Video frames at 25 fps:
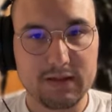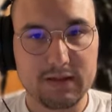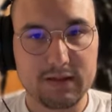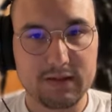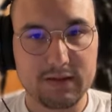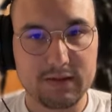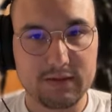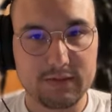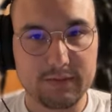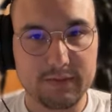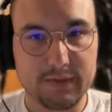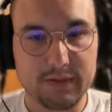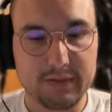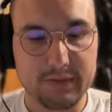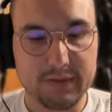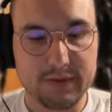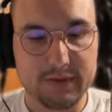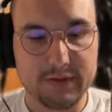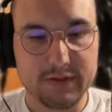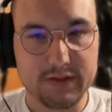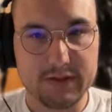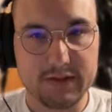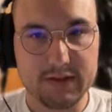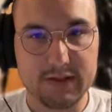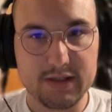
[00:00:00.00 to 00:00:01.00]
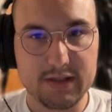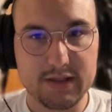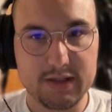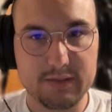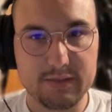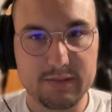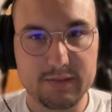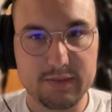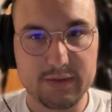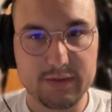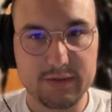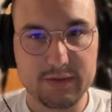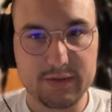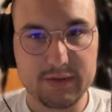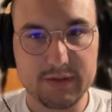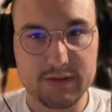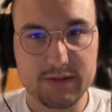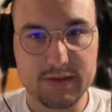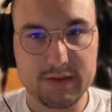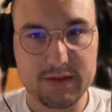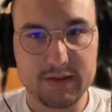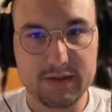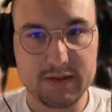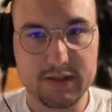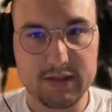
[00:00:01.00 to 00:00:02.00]
So pretty much the same
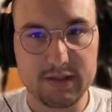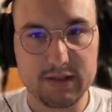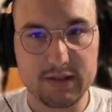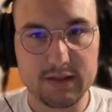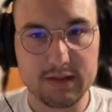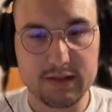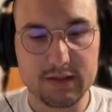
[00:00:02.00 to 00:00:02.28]
processing.